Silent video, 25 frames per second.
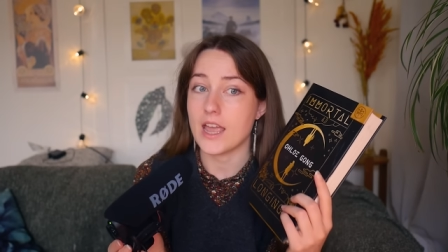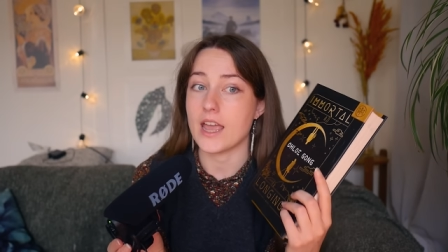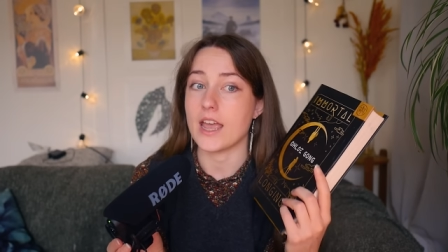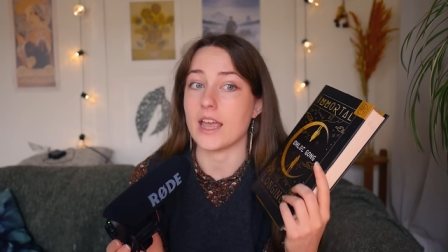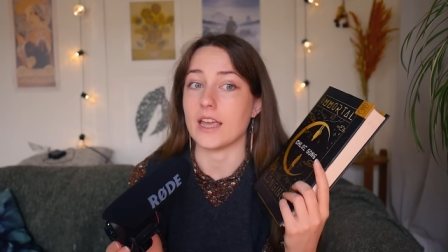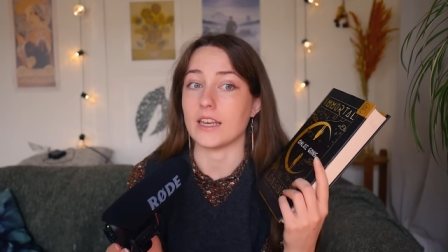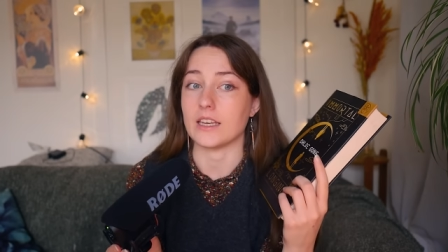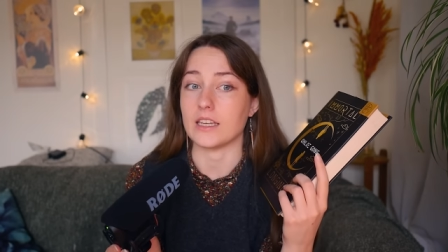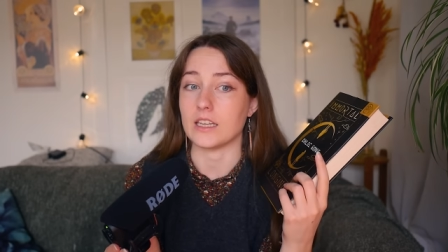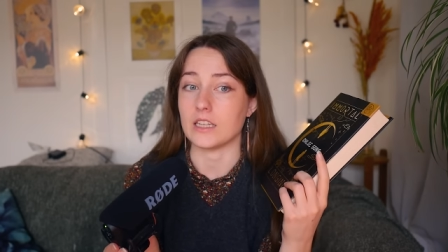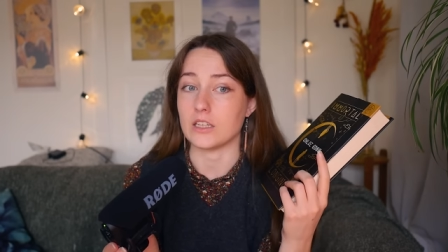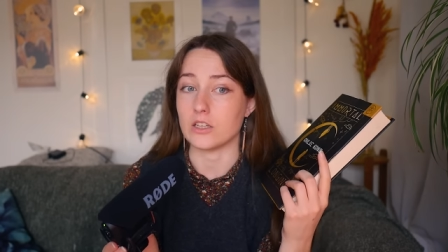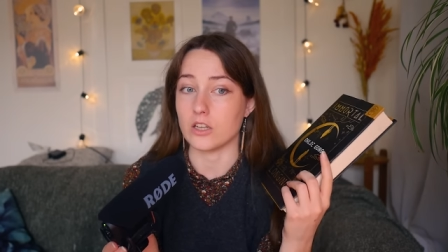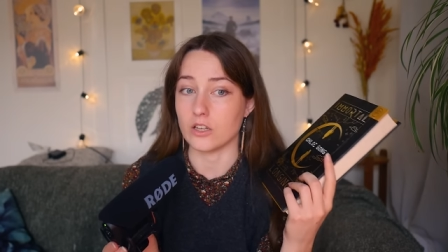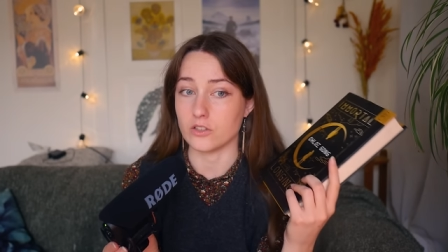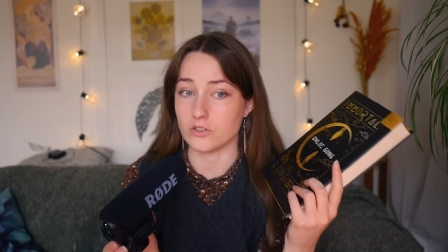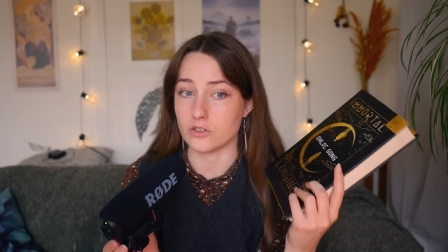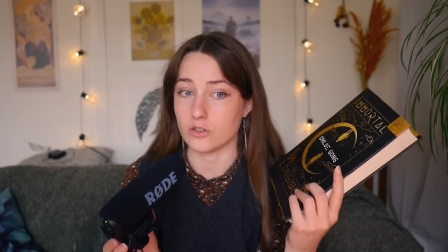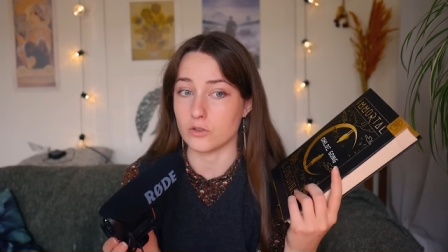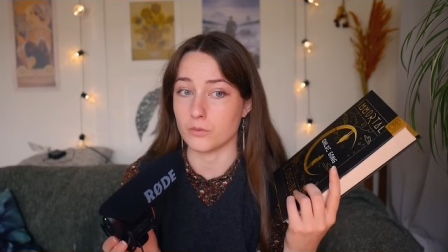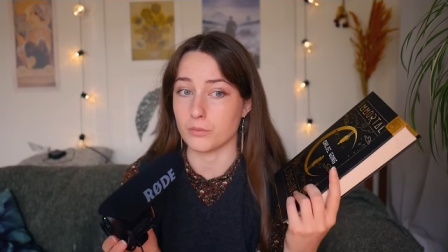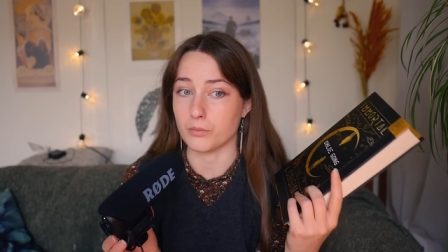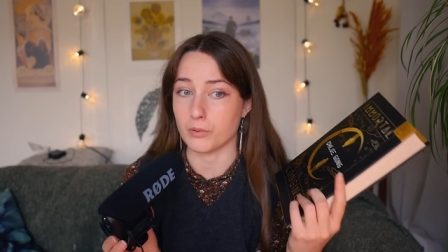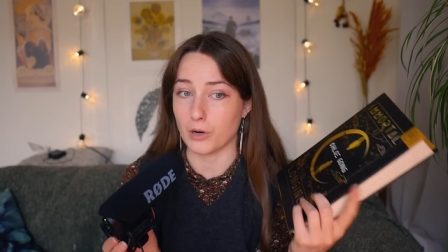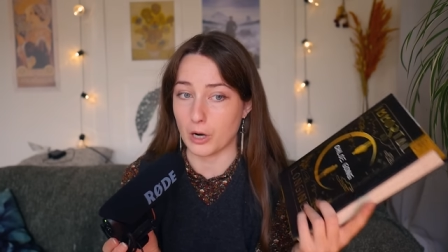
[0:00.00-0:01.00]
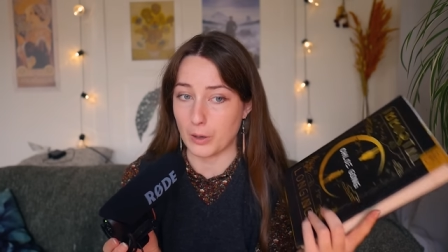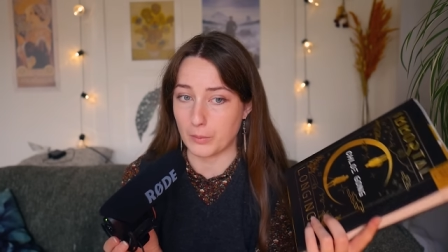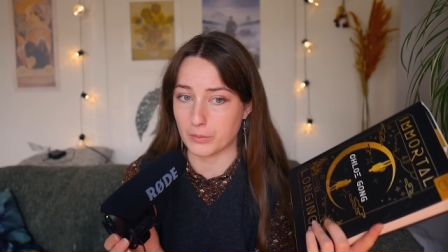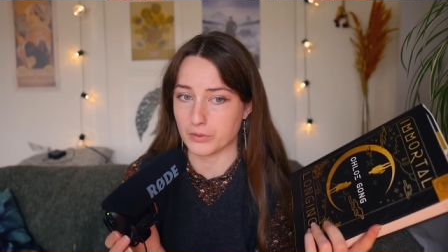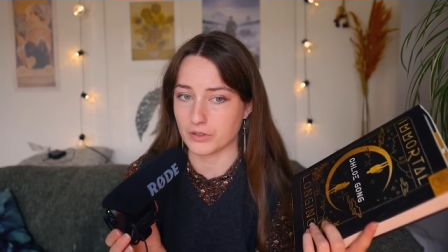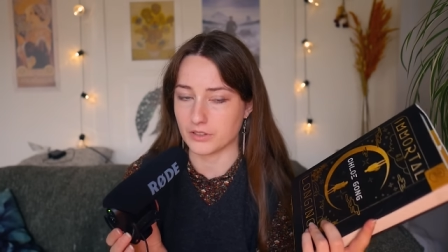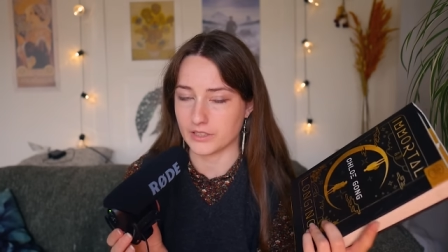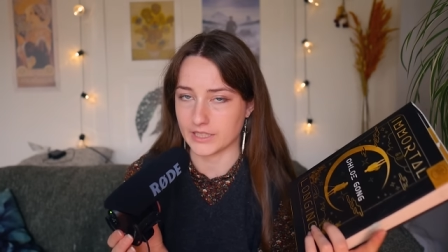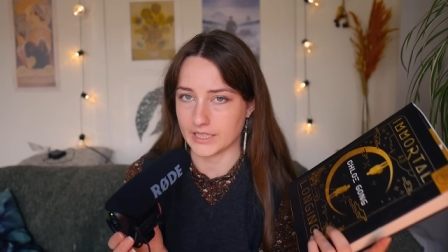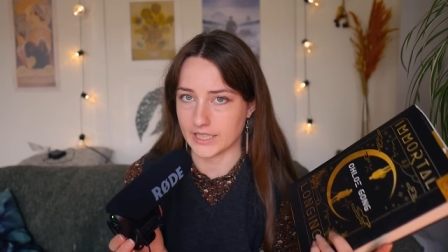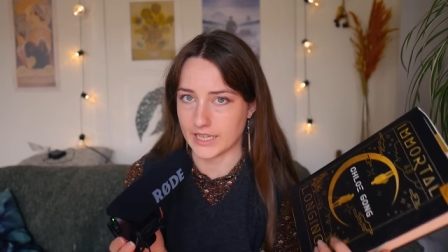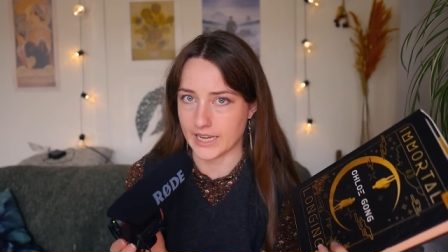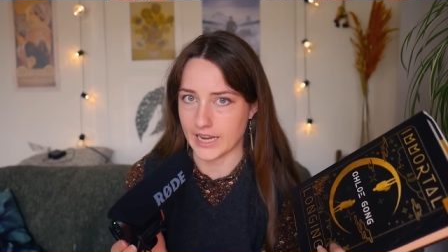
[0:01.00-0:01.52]
and he doesn't
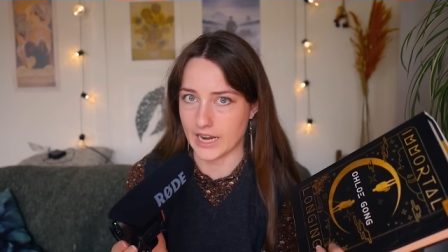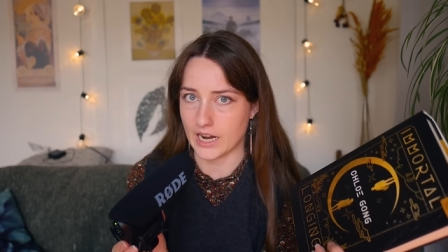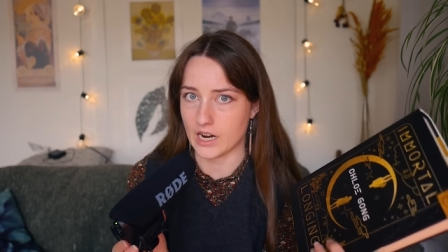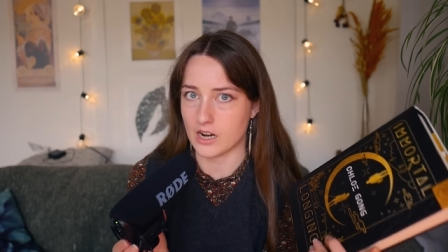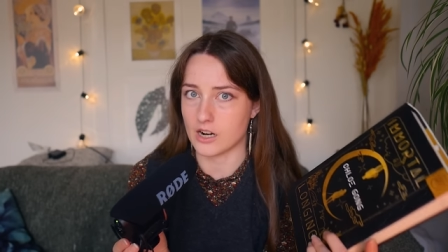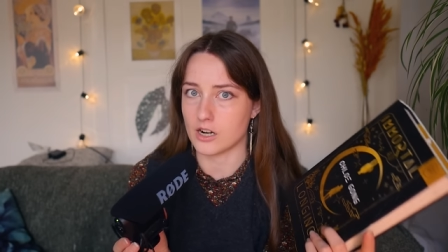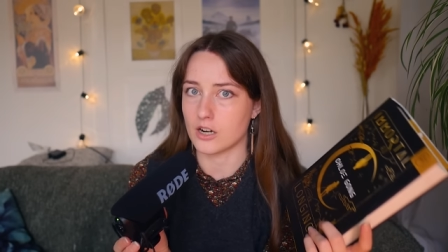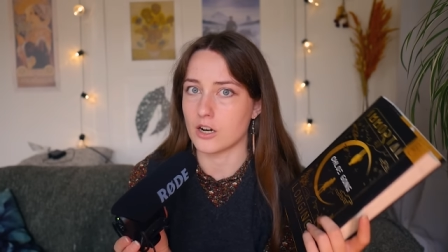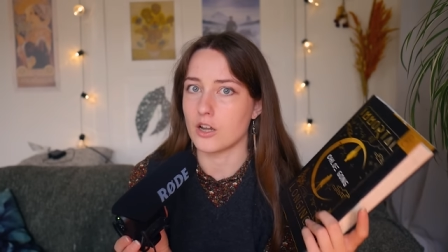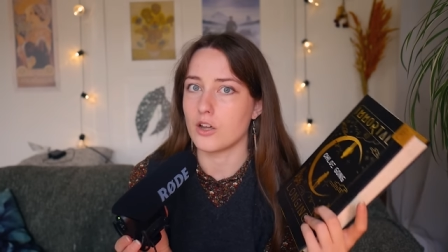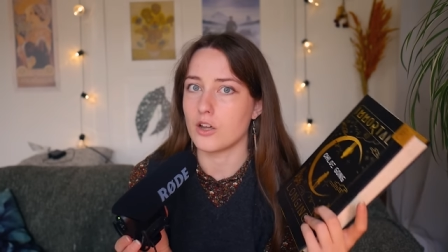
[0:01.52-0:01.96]
properly care